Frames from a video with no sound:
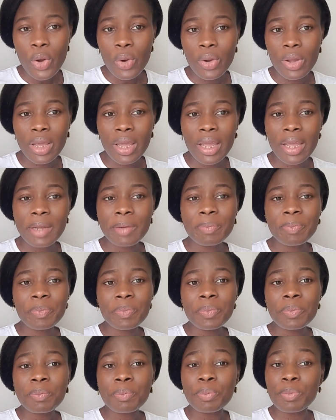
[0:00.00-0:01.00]
Okay,
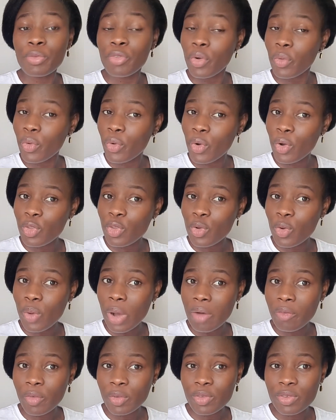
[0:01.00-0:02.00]
before we go to
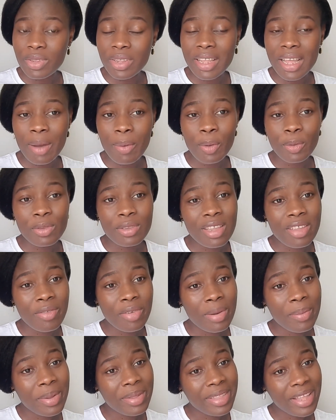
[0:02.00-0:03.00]
what happened today, I want to say a
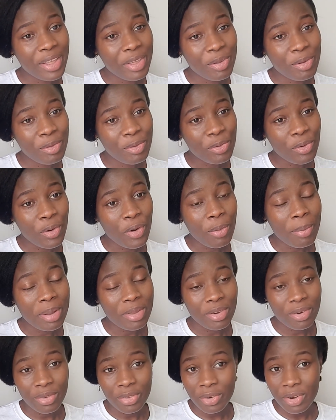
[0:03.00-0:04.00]
very big thank you to all my
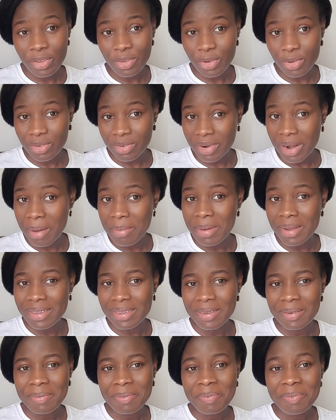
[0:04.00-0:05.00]
returning
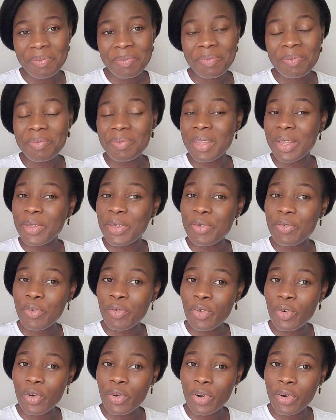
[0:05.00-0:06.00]
subscribers. Thank you
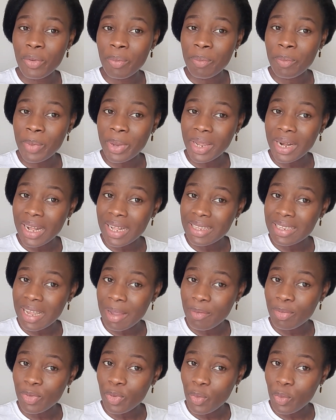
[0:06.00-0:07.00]
for making our
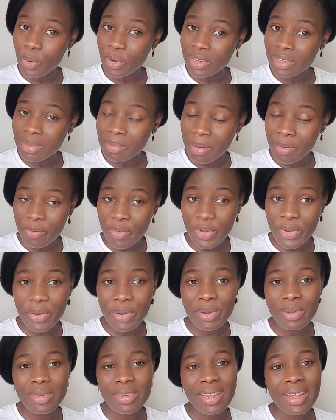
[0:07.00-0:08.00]
time to watch my
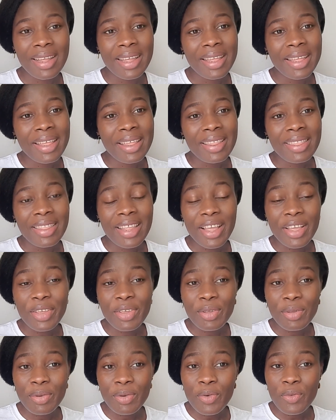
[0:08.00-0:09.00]
videos. Thank
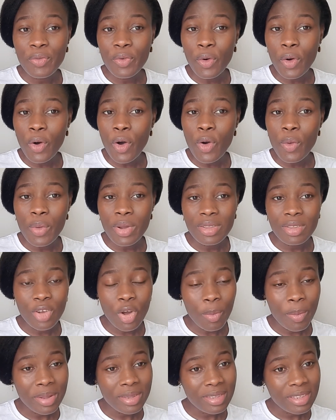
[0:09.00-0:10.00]
you for always
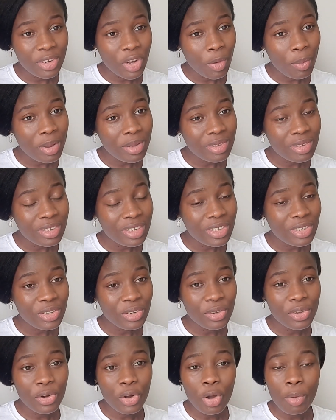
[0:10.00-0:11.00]
commenting in the comment
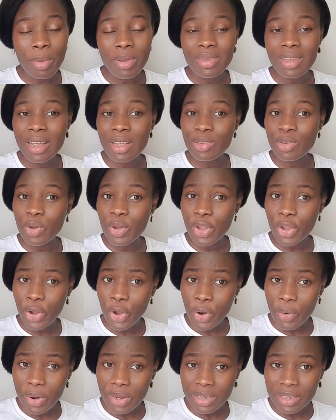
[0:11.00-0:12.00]
section. Your comments are so
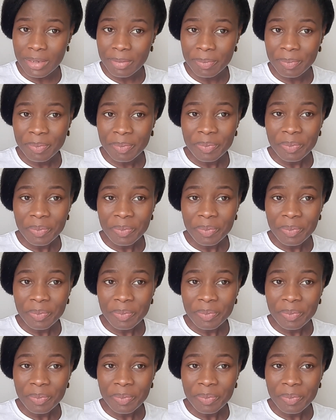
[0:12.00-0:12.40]
encouraging.